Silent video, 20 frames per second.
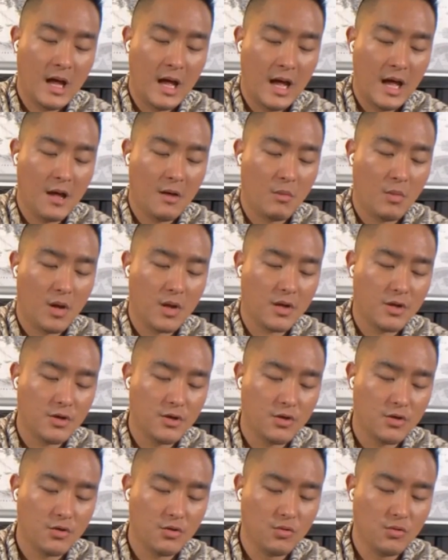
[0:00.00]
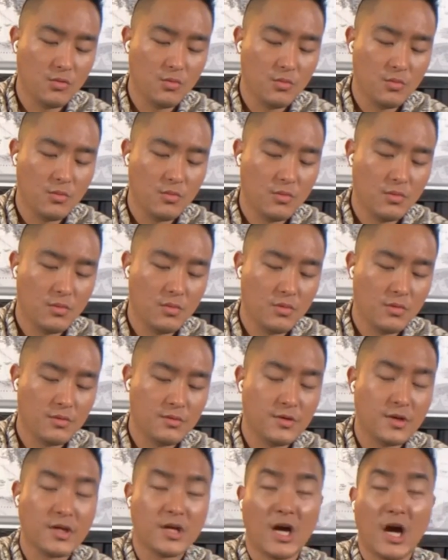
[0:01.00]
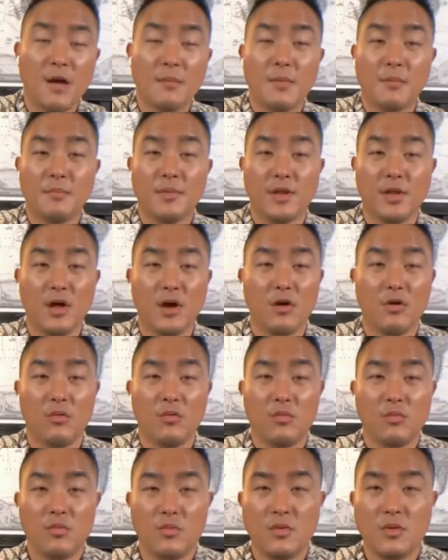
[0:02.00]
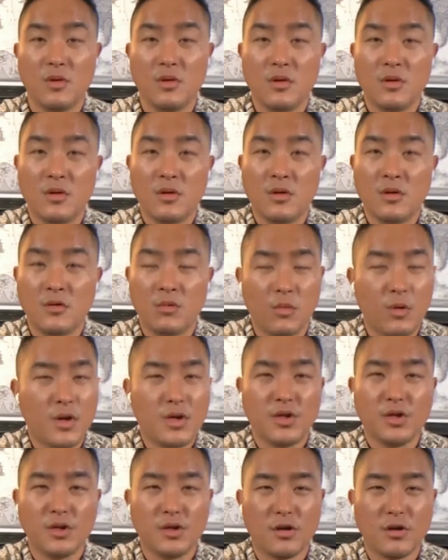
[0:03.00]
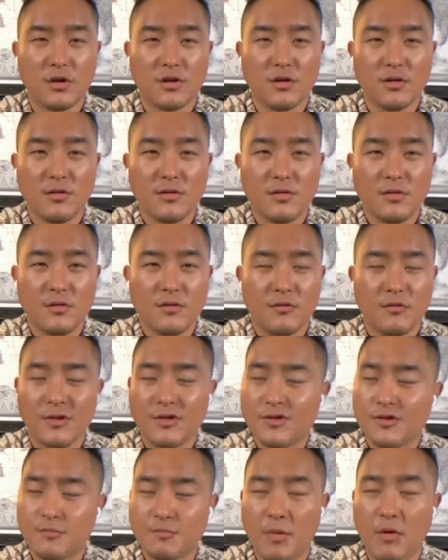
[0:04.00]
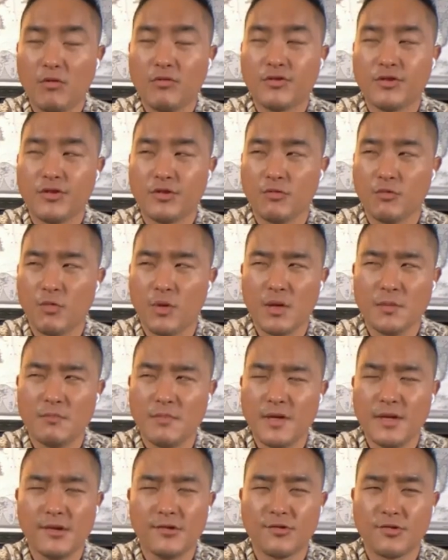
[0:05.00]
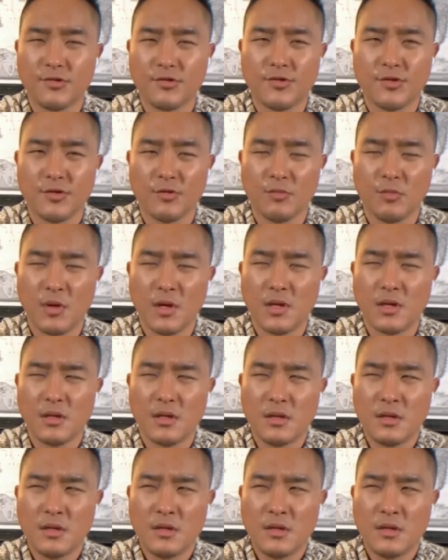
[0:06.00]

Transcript: I want you to comment below. What did you learn? what spoke to you, what ministered to you, what